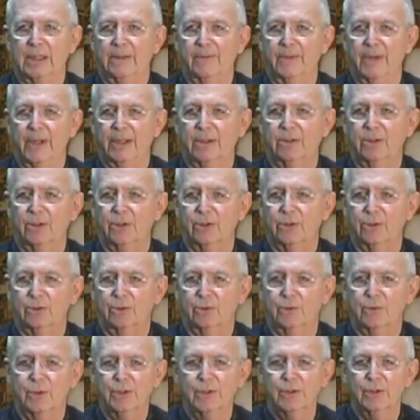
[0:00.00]
they took a
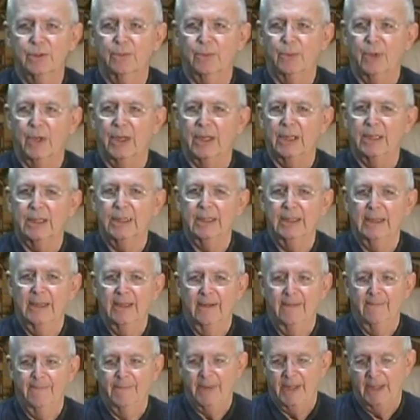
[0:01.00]
nutrition break,
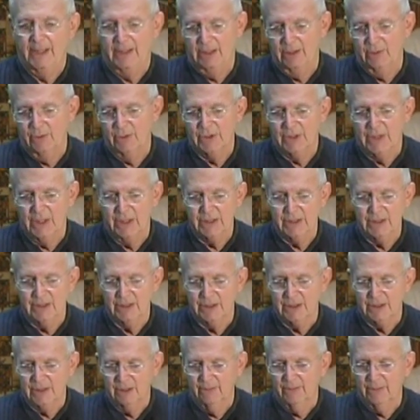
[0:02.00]
and he was
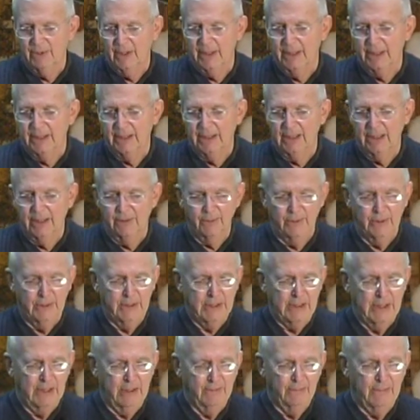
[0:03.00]
testing somebody, and when he
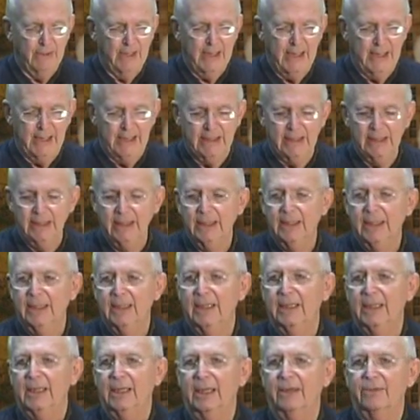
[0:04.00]
came back
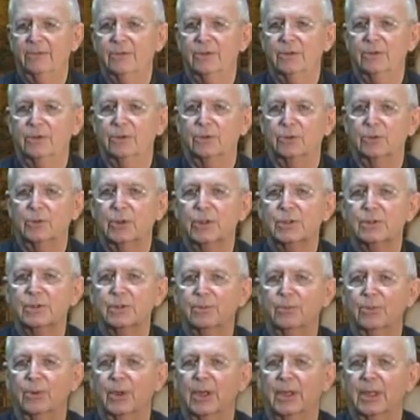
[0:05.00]
after the
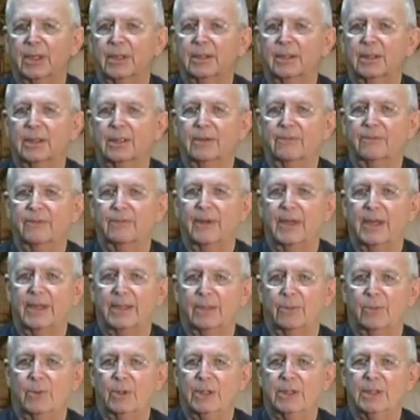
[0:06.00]
nutrition break, he found
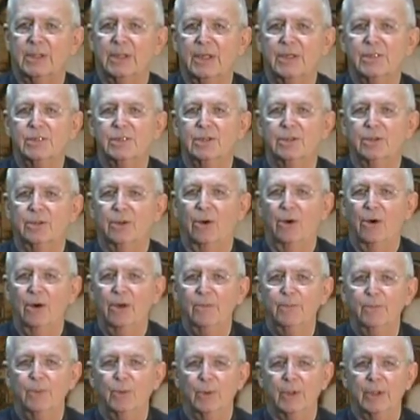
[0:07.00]
that when he tested the
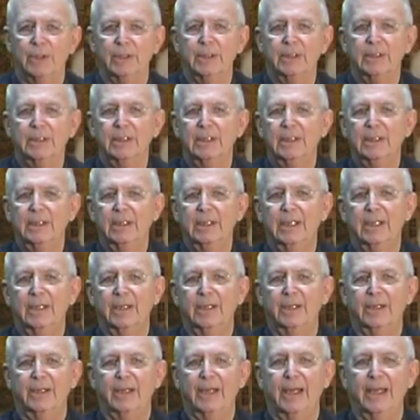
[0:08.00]
heart point,
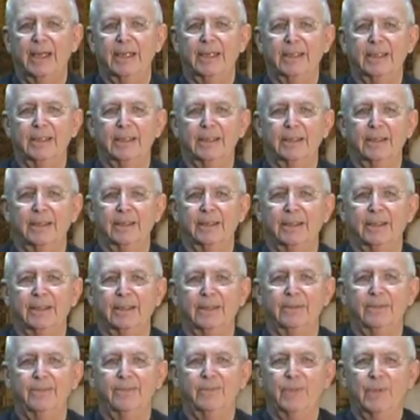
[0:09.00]
that
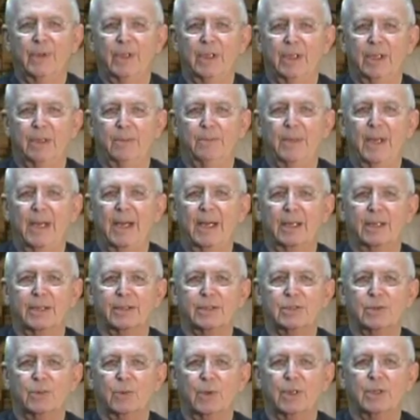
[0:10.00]
it
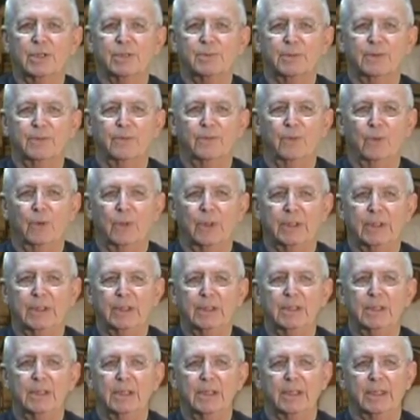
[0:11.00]
balanced, whereas before it
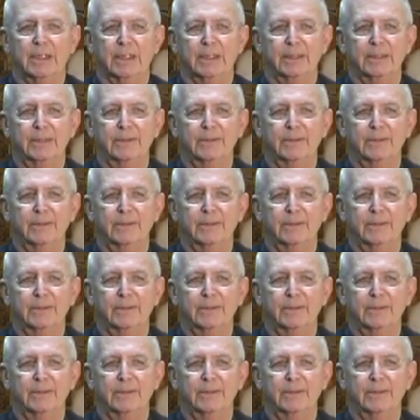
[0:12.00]
did not.